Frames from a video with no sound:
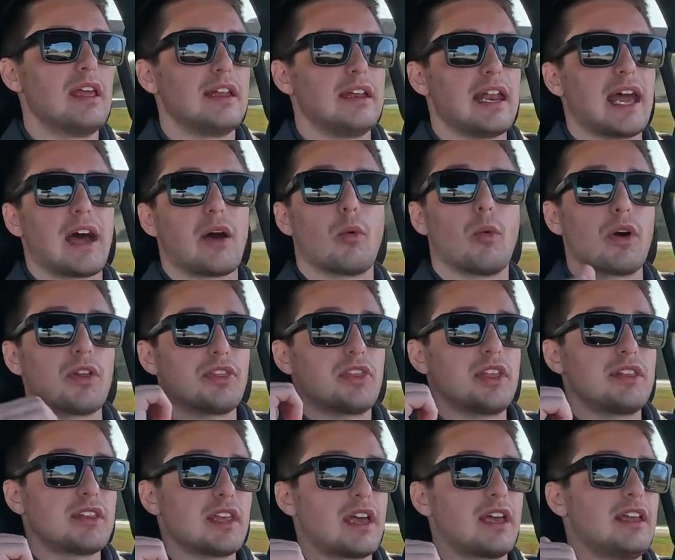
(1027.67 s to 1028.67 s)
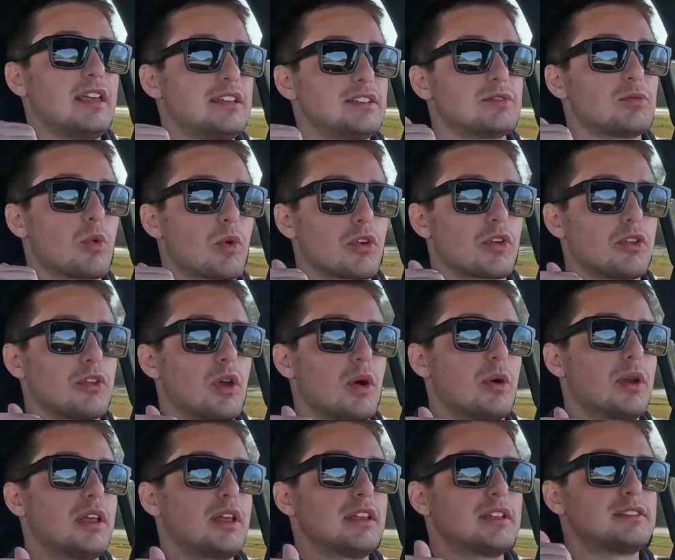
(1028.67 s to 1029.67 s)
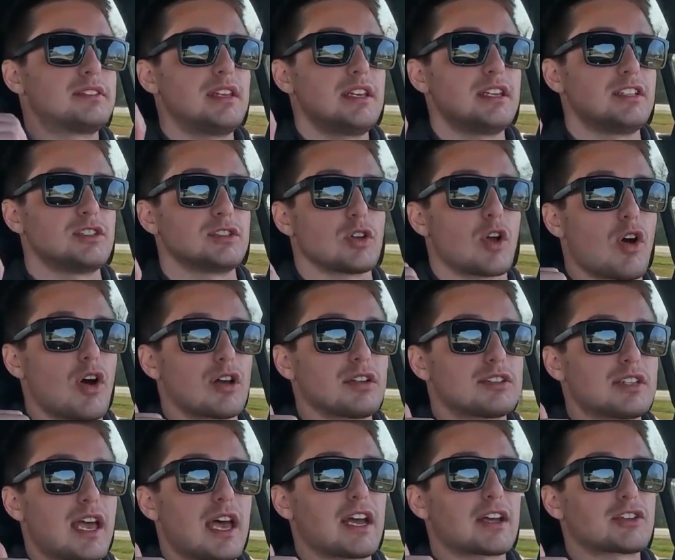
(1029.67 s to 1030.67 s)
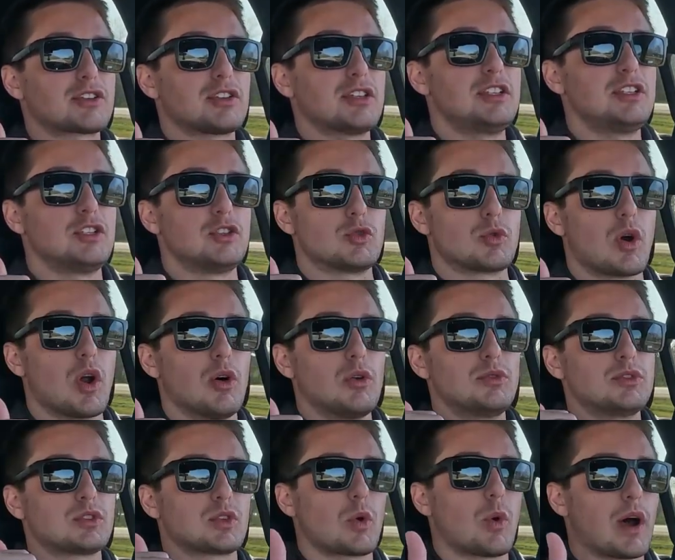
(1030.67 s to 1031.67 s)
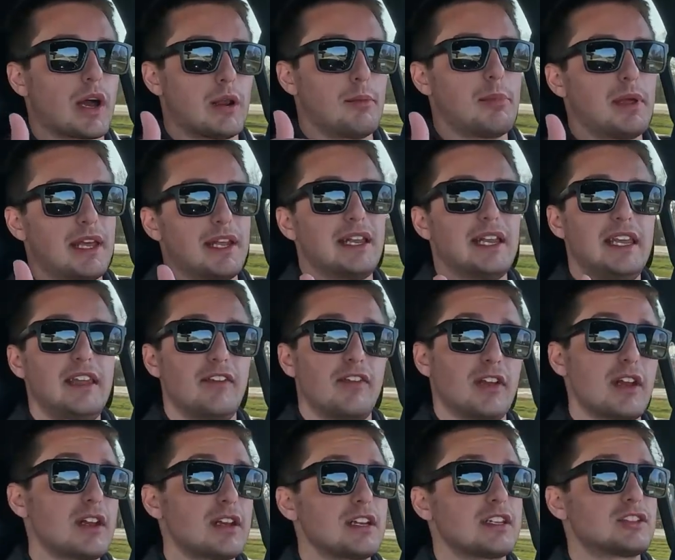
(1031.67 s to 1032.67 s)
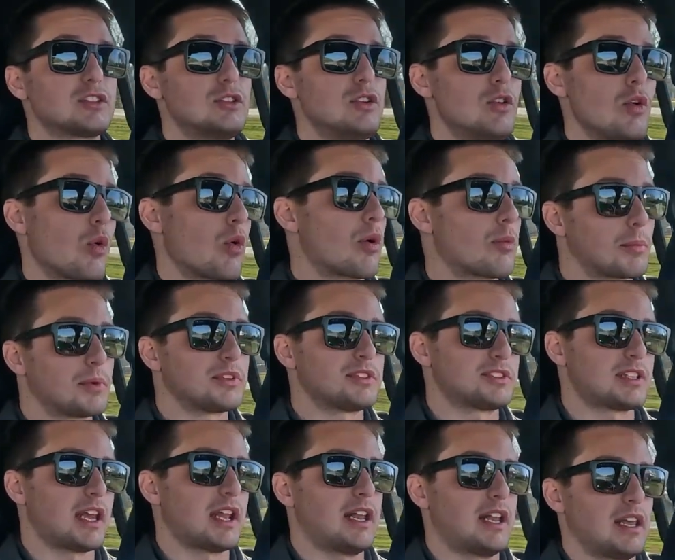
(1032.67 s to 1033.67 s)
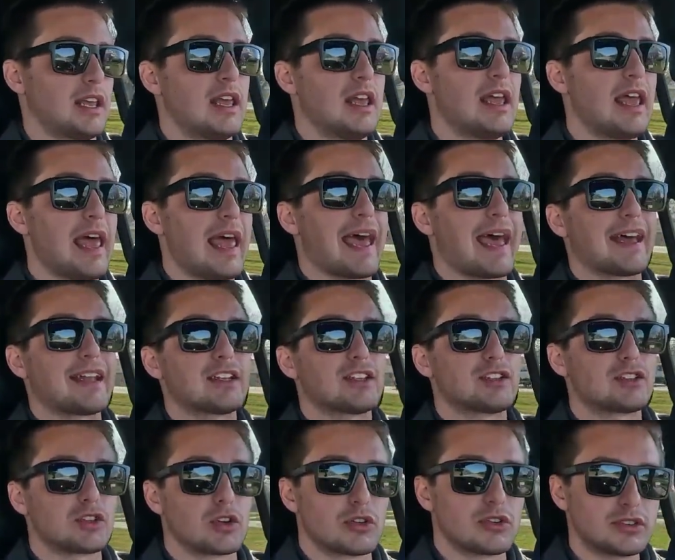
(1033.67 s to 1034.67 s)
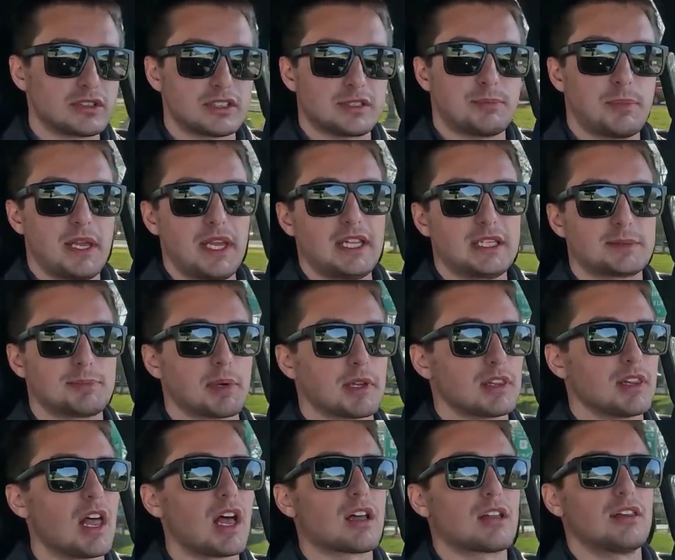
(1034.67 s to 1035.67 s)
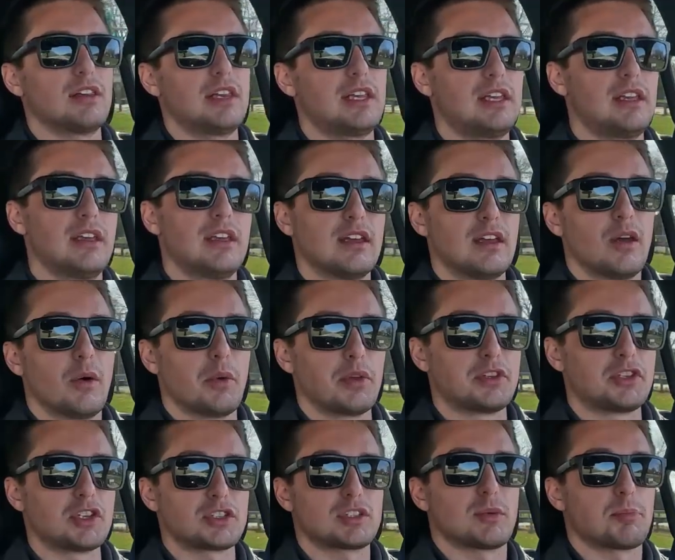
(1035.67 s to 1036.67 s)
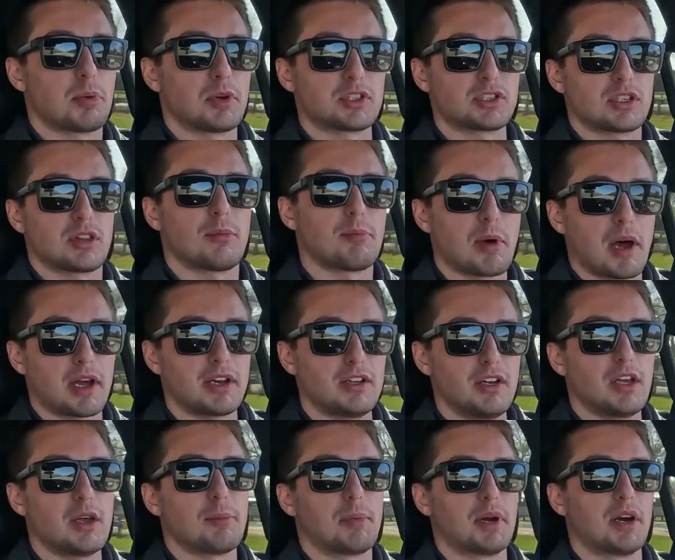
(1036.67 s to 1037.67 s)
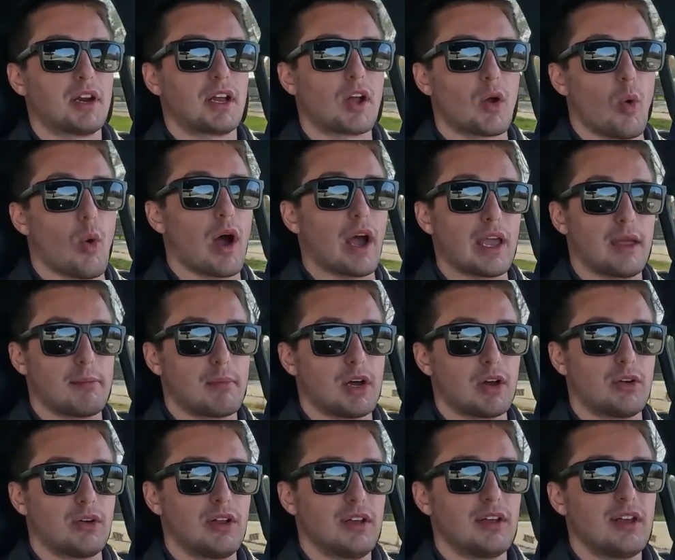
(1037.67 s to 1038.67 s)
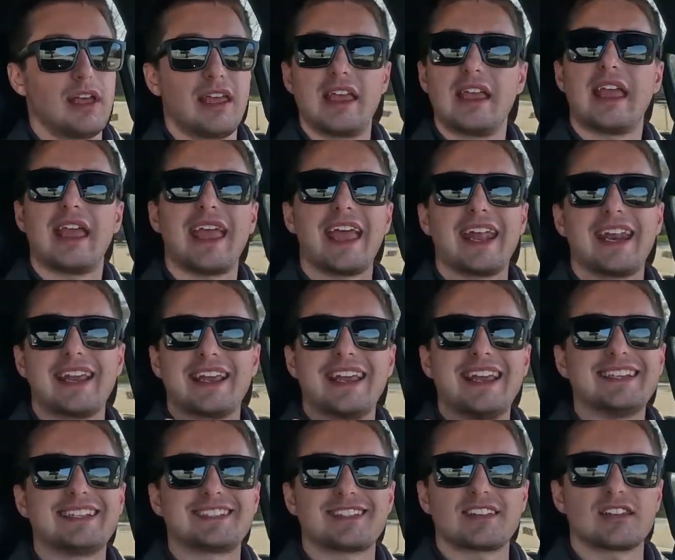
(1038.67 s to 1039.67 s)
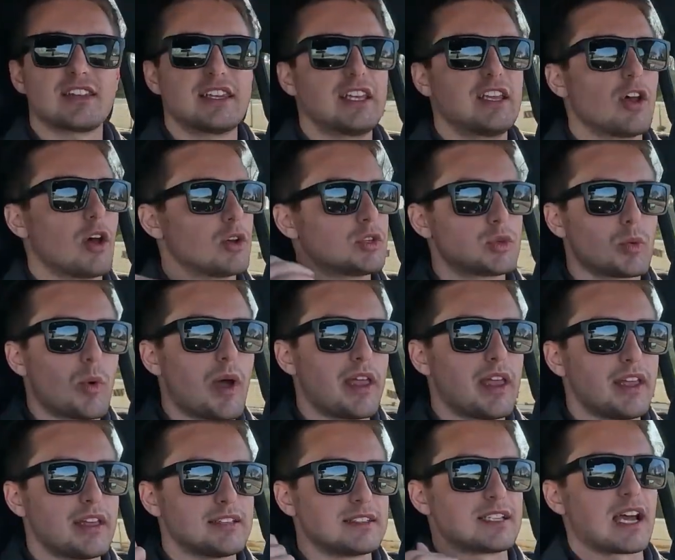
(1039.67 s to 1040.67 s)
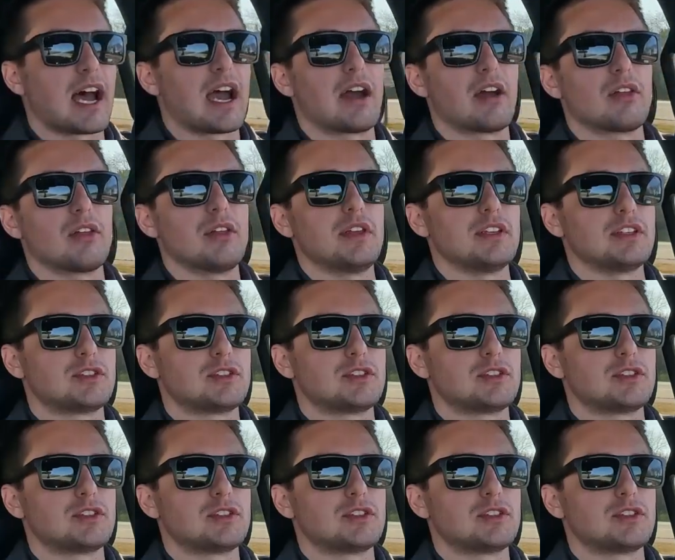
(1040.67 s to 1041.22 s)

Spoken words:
Now, one thing that is worth noting is the exhaust actually drones quite a bit, even in its normal setting at certain speeds, but luckily, with just a push of the button, you can put it in quiet mode and it instantly goes away entirely.